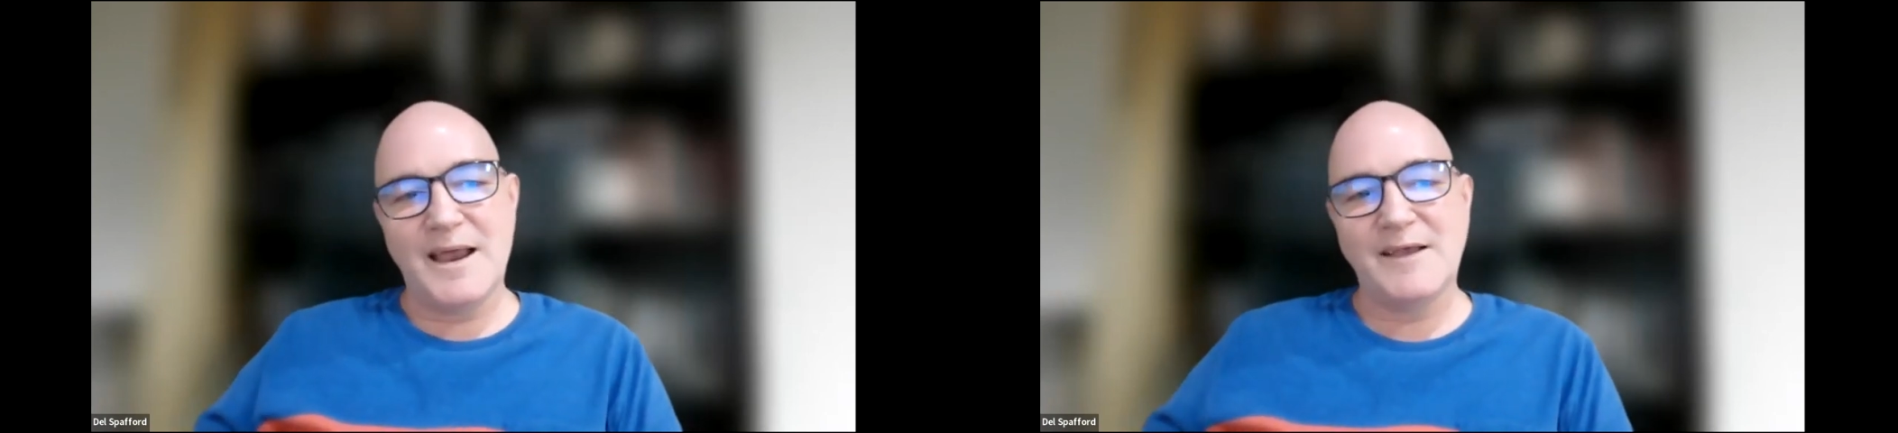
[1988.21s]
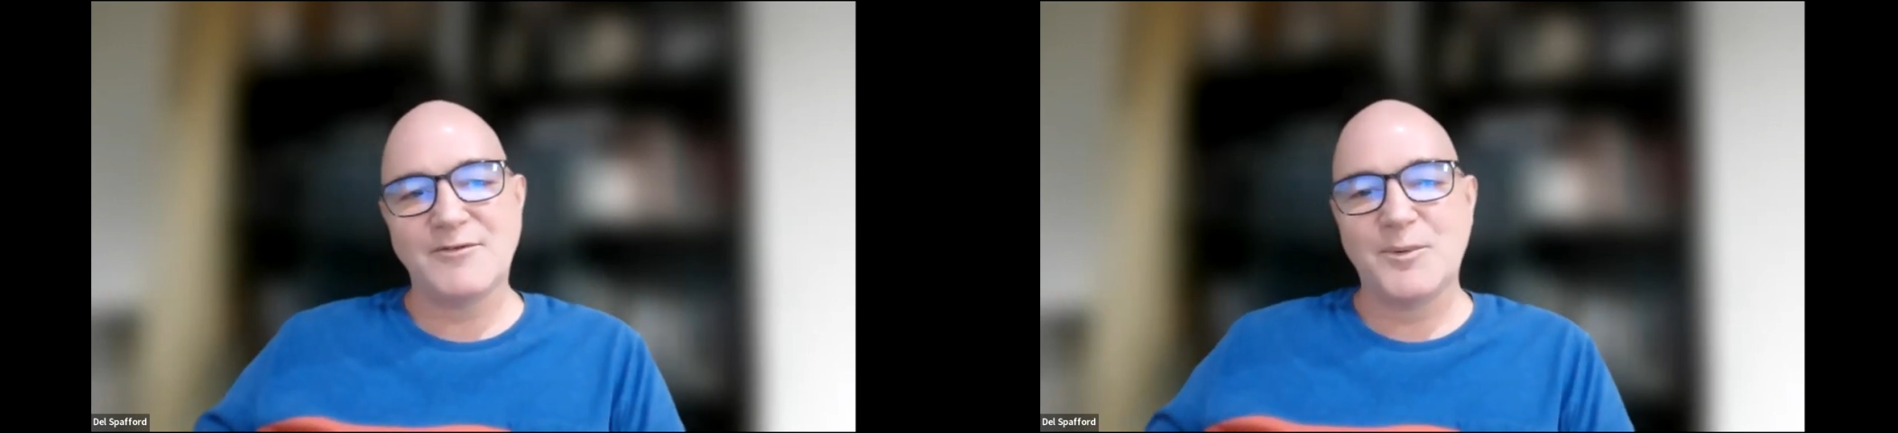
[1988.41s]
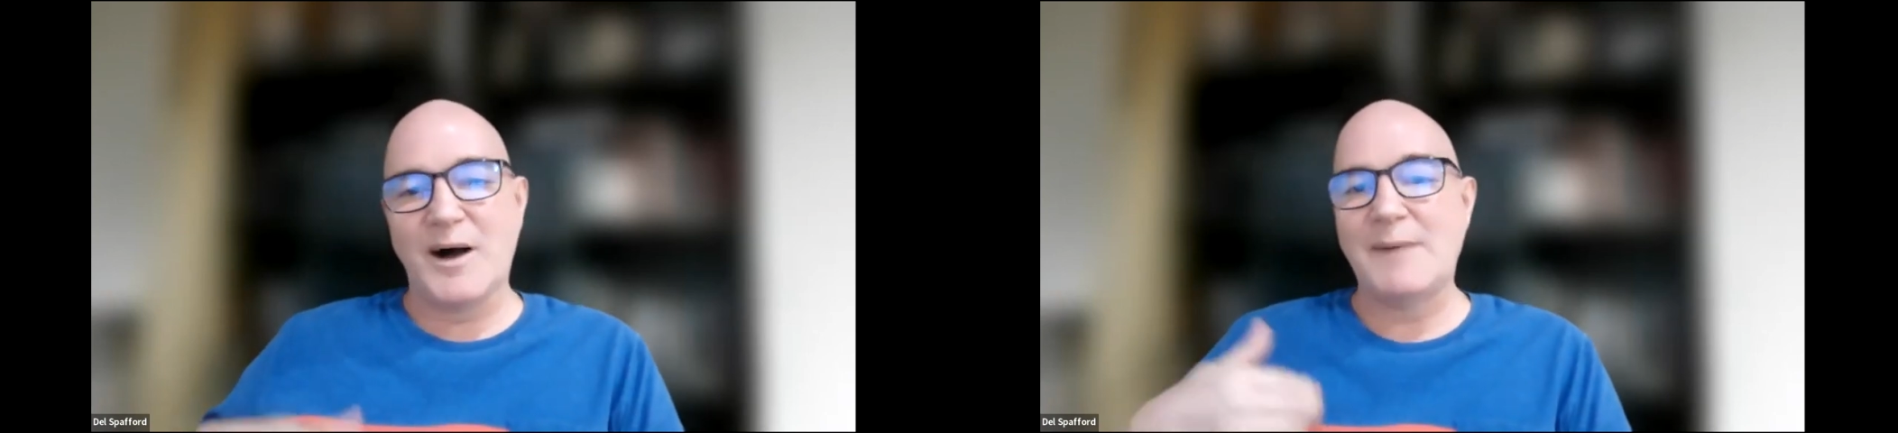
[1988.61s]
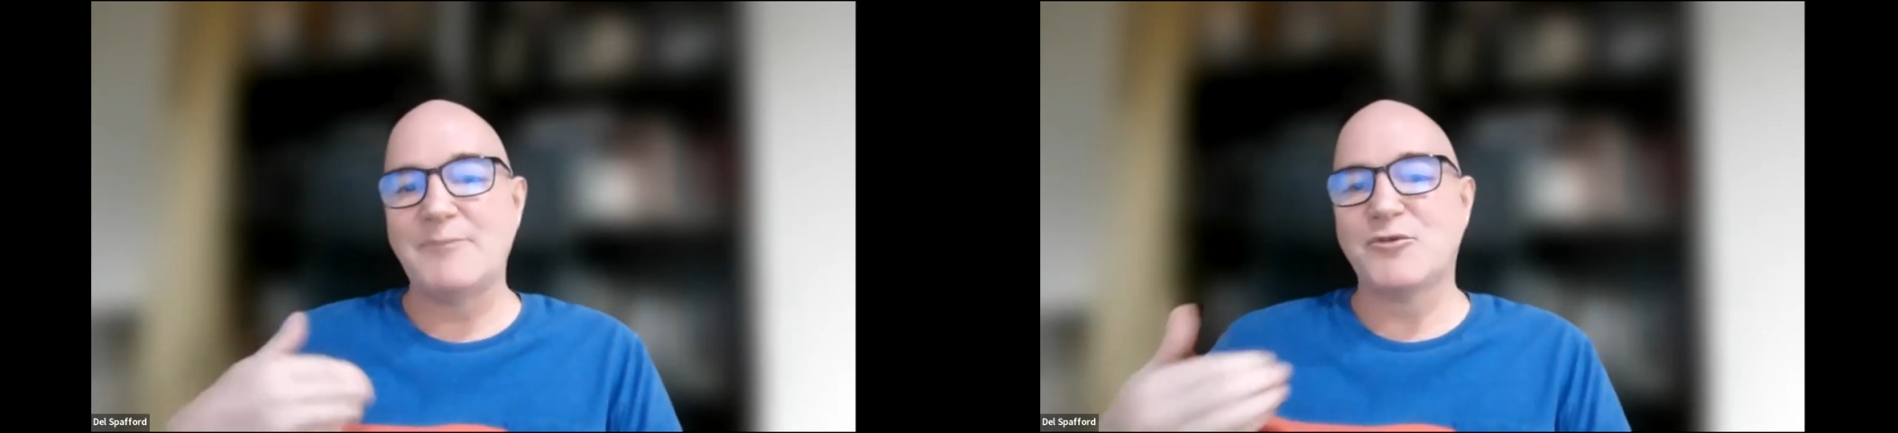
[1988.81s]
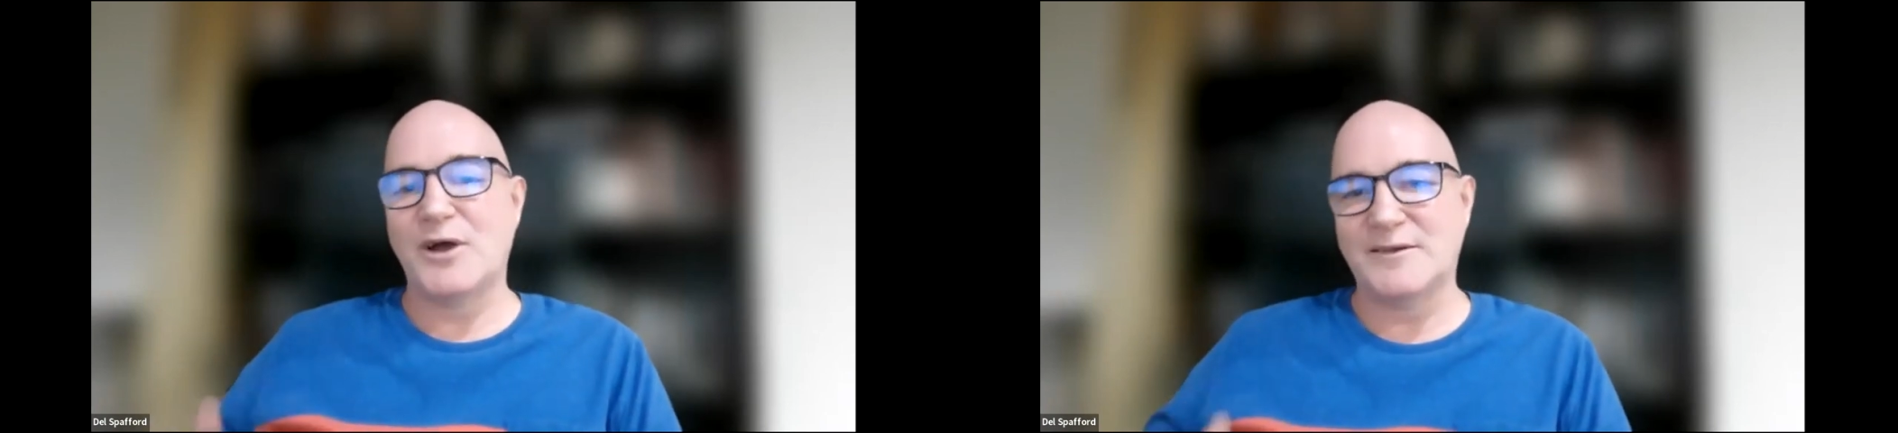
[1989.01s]
is what I'm
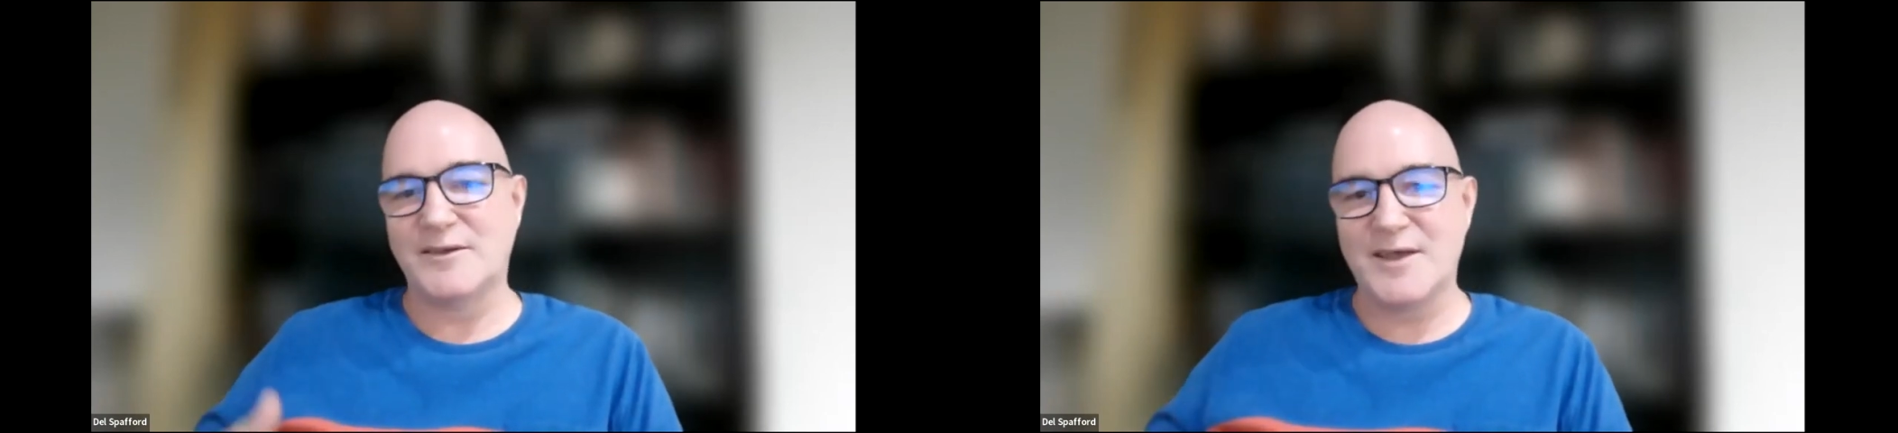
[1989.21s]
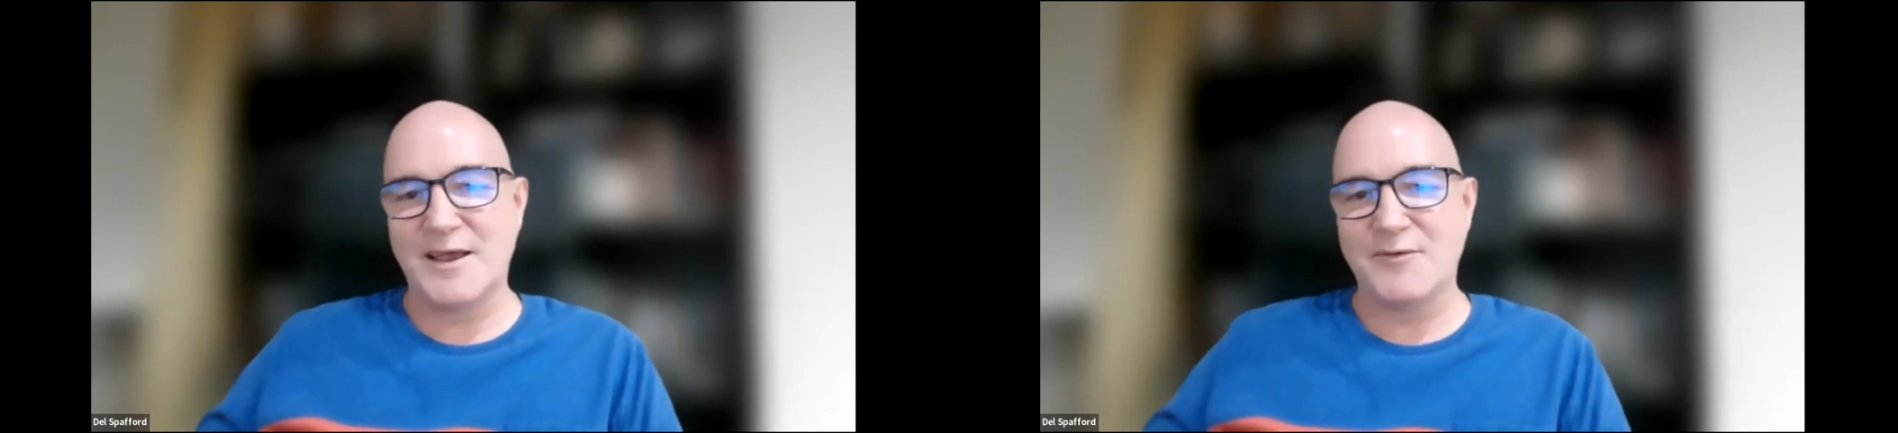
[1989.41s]
trying to take